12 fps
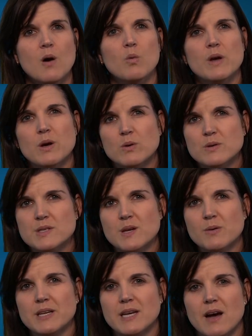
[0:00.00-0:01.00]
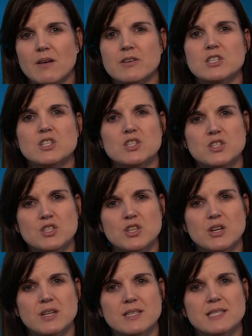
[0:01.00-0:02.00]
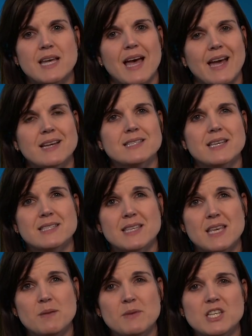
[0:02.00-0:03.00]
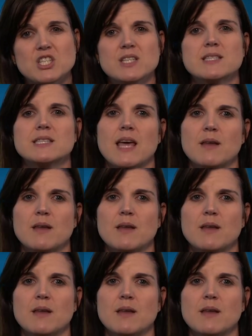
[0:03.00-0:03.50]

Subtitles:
We also encouraged students to access images